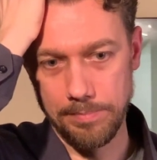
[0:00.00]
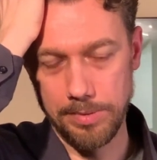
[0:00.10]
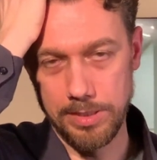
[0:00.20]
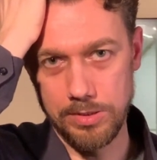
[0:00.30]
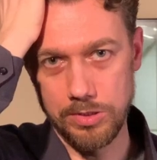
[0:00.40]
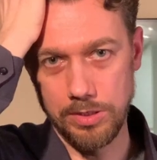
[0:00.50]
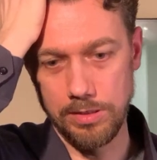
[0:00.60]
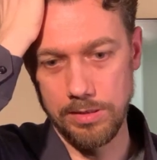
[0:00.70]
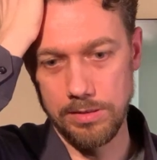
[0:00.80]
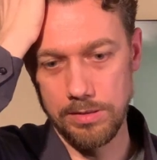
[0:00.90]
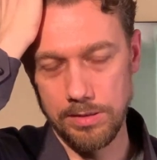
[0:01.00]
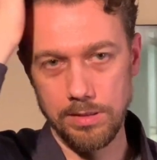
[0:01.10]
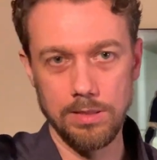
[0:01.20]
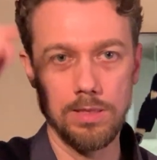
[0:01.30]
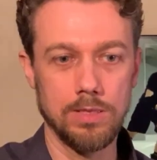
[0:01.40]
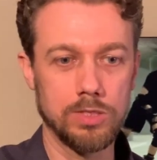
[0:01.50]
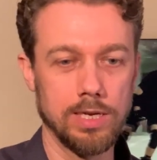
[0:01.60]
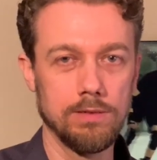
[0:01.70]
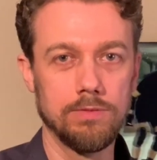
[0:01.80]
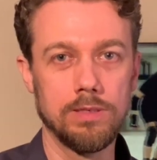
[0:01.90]
but it's
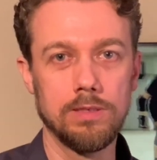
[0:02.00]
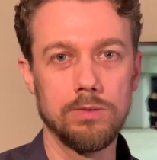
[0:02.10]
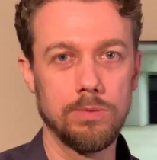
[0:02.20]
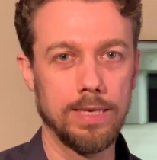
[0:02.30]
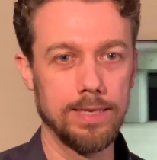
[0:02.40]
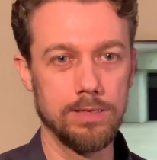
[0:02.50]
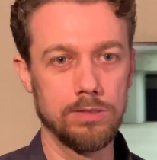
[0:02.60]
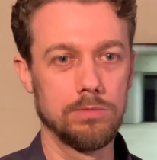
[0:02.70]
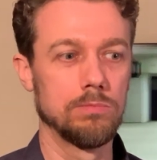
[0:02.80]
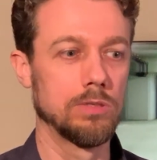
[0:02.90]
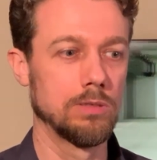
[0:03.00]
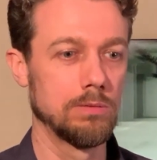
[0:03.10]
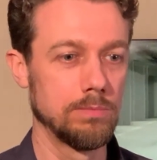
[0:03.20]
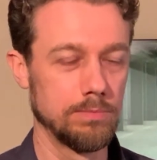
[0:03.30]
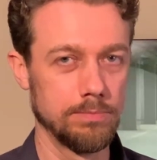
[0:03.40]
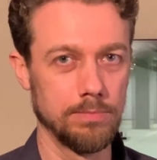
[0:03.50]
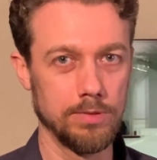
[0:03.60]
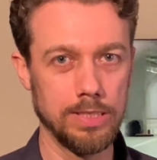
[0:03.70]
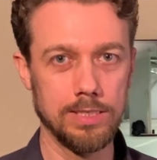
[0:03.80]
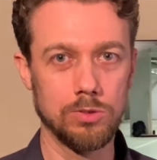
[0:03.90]
kind of related. So I
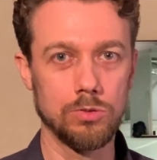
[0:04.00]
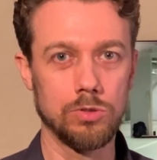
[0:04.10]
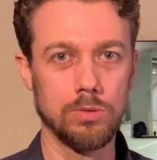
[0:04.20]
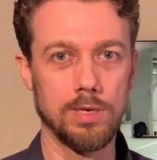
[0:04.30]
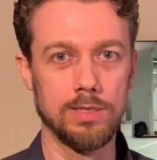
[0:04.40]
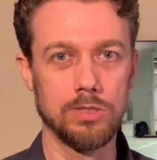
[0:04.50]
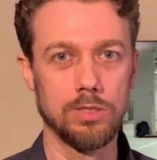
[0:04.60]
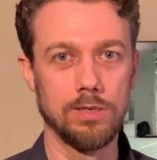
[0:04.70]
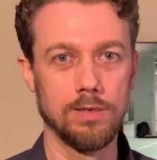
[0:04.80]
think it's also a nice